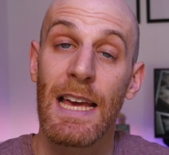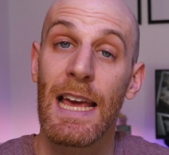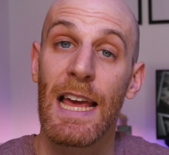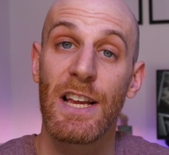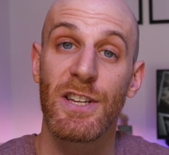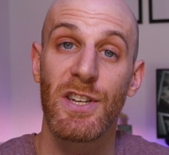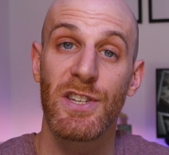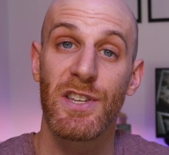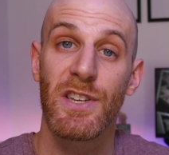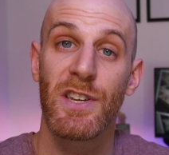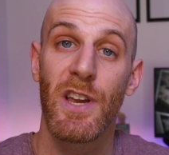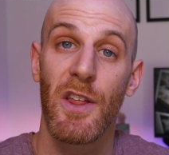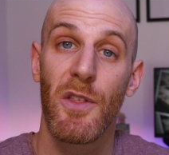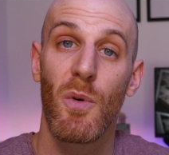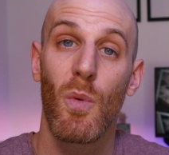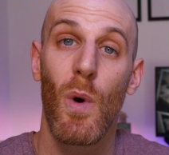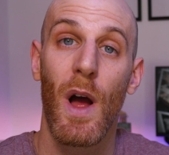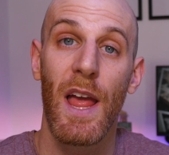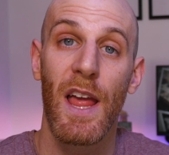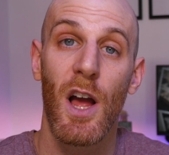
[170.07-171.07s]
It's just
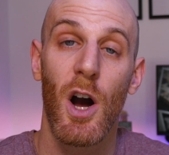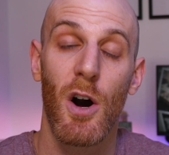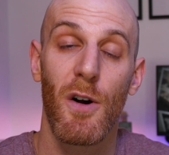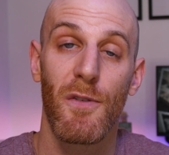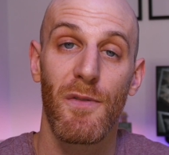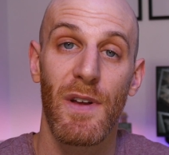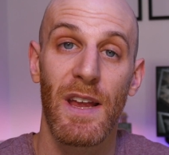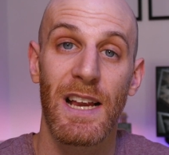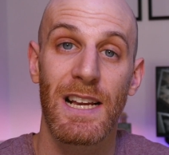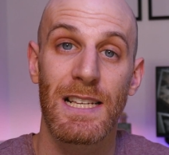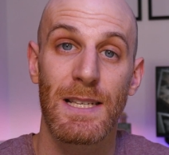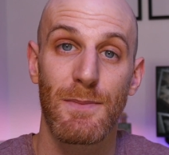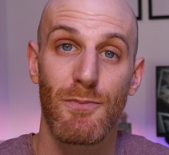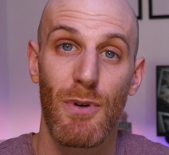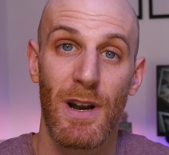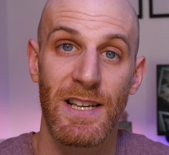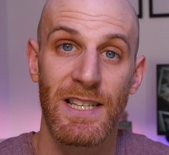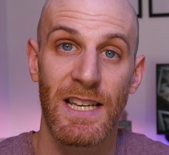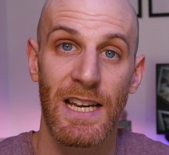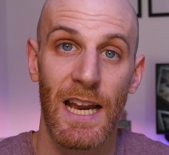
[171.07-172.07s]
another way of
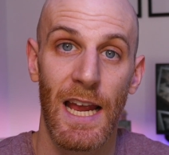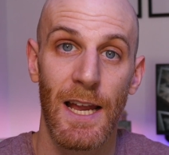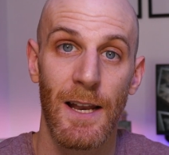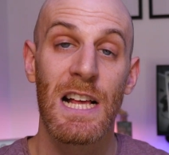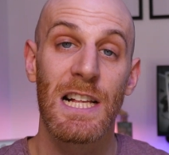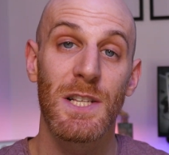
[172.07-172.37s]
expressing it.